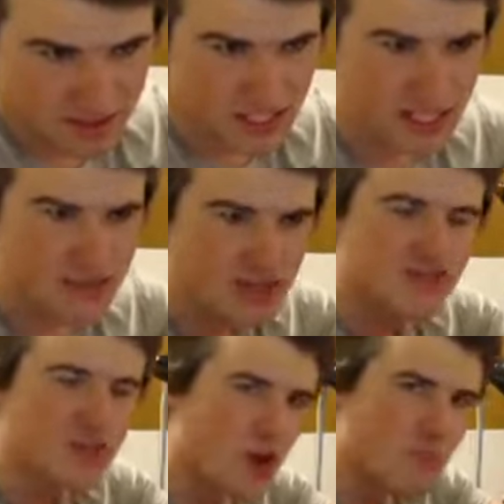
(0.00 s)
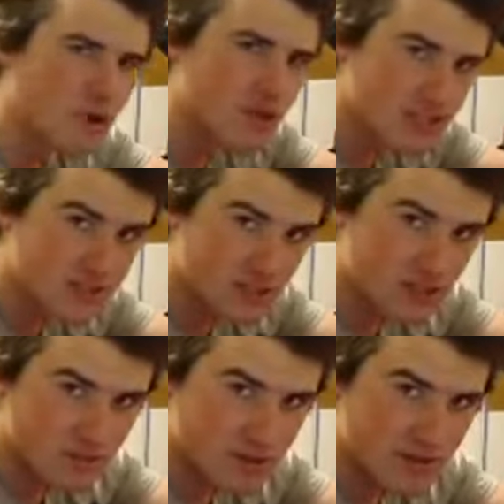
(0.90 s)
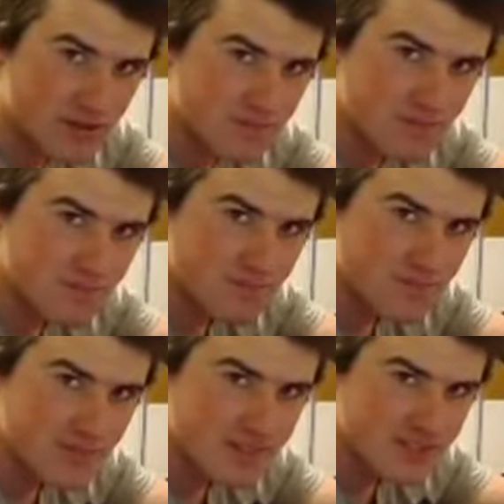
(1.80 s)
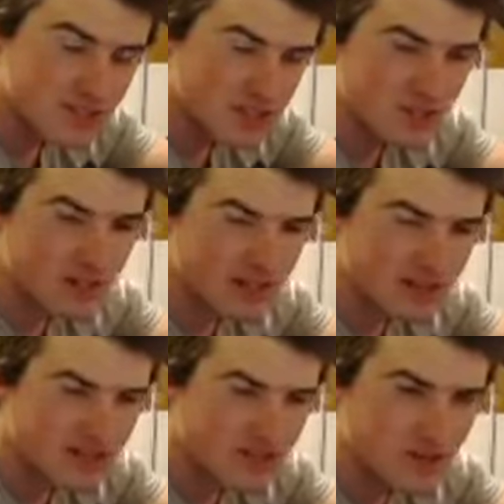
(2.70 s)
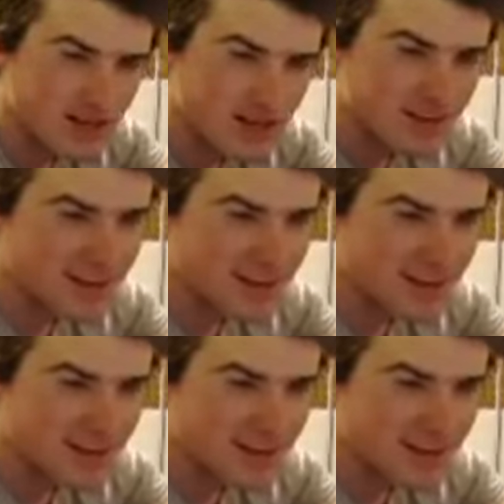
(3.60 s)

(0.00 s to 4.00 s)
Even if The Notebook is a good movie, Jamie, you rank